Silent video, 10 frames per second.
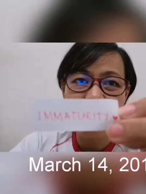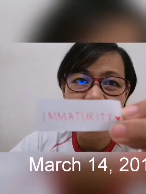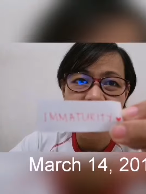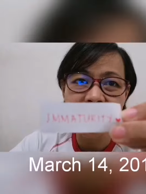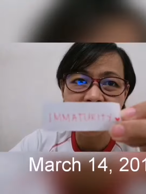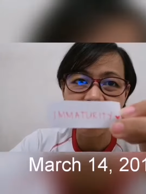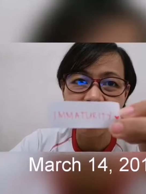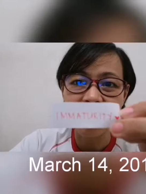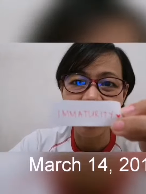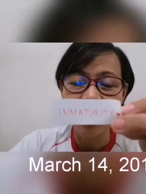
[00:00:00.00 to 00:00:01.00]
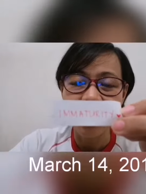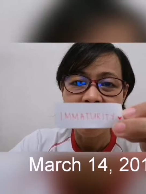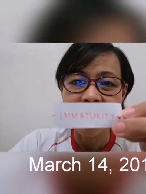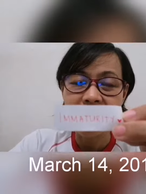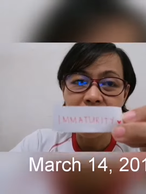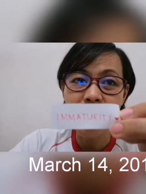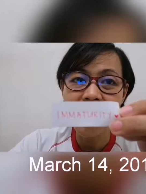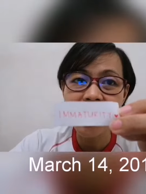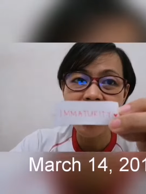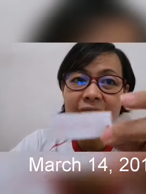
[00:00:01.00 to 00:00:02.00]
immaturity. You
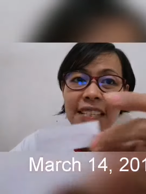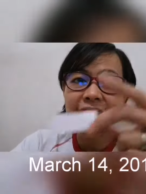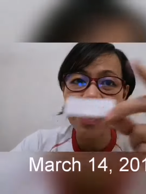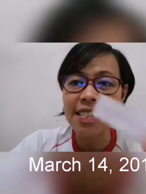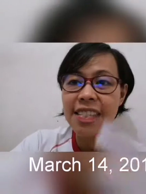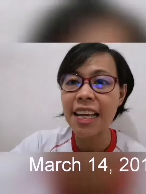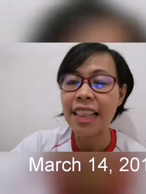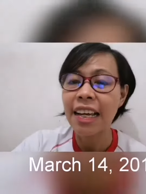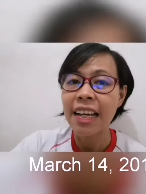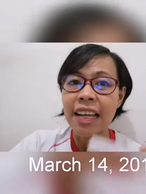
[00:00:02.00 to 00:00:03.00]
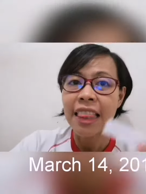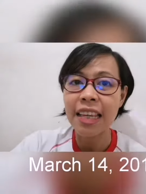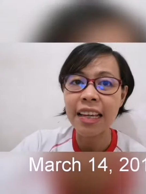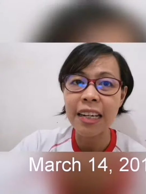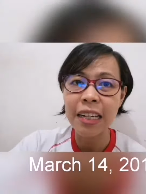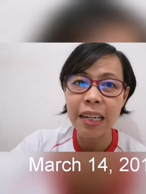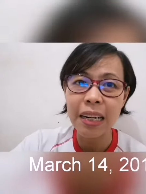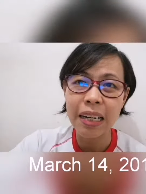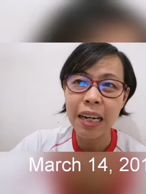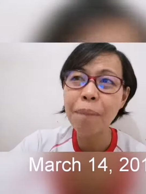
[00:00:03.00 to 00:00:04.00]
know, study says that the
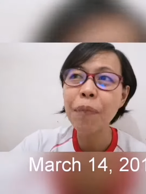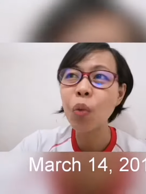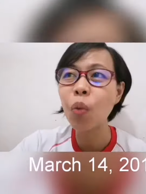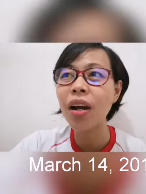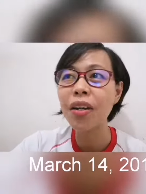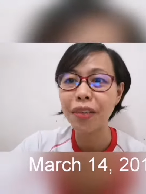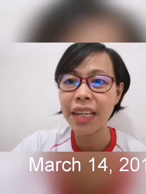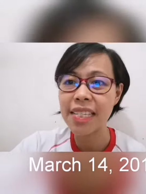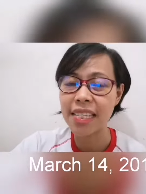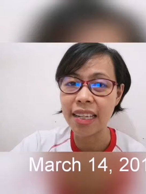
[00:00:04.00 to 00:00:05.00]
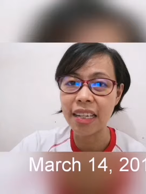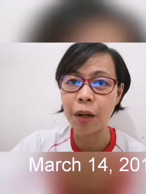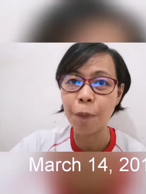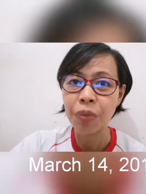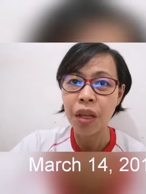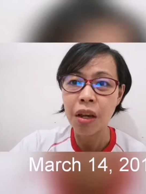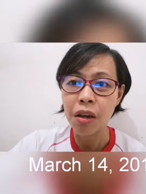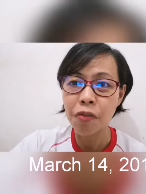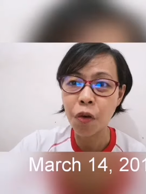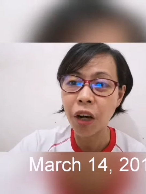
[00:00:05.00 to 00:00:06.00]
number one reason
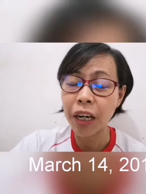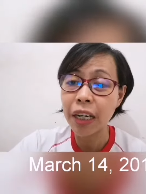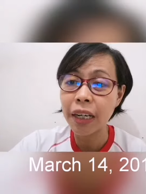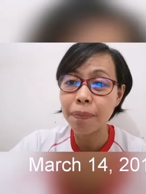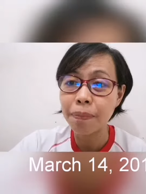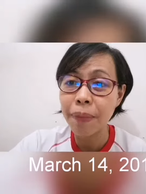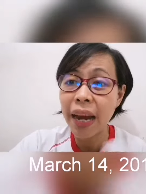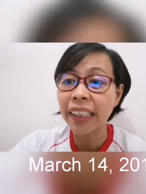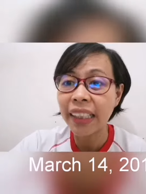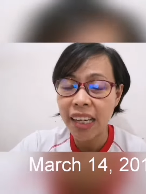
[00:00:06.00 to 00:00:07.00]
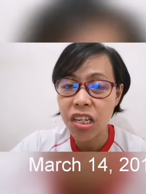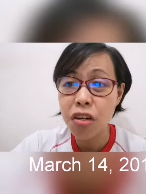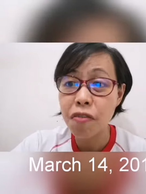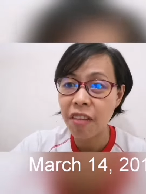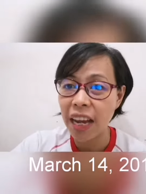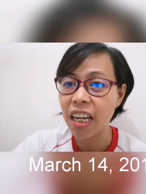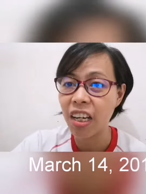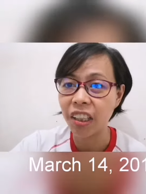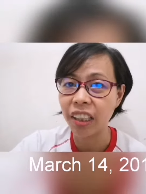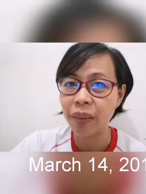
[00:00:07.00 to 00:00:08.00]
for marriage
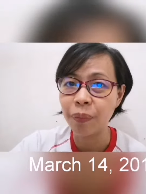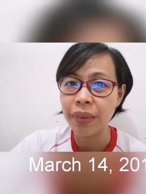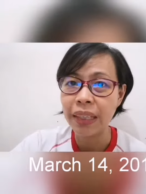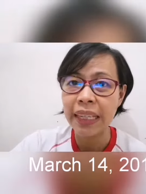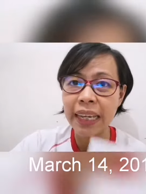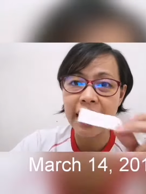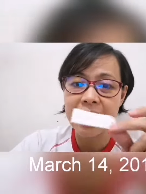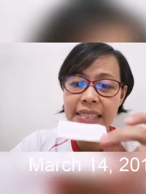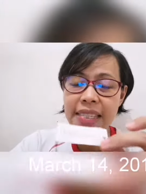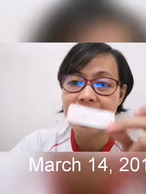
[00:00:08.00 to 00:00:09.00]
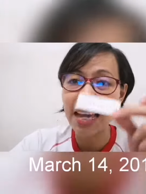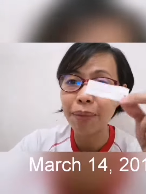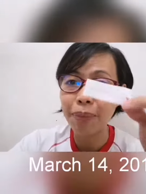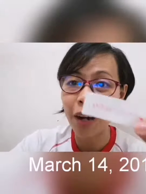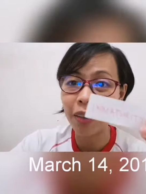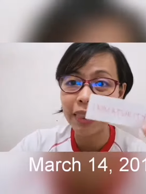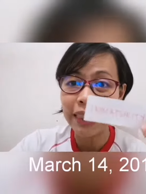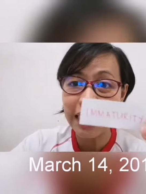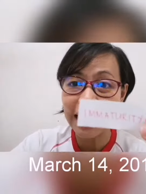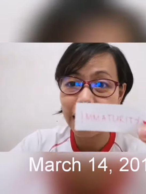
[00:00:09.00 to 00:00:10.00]
failure is about
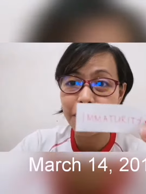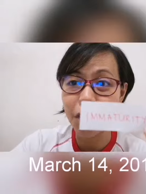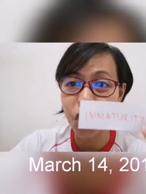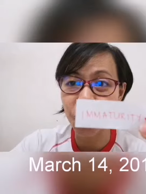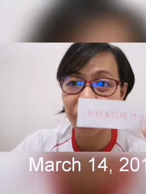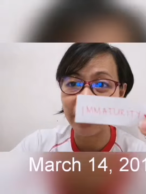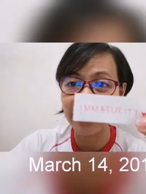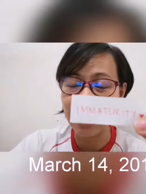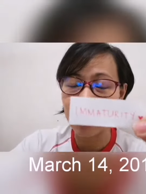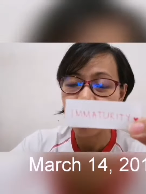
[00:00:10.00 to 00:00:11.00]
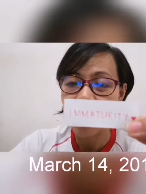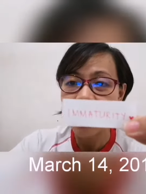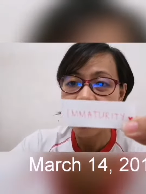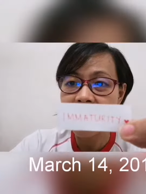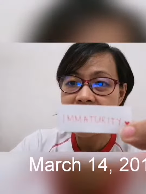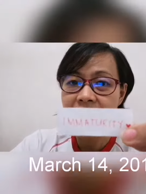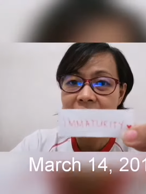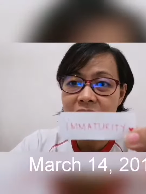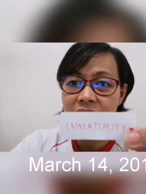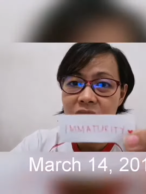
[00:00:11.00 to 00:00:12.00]
immaturity. This
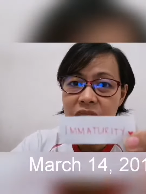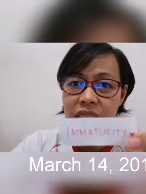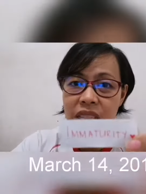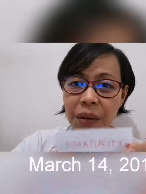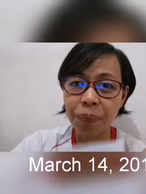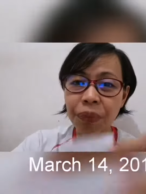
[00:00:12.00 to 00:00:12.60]
is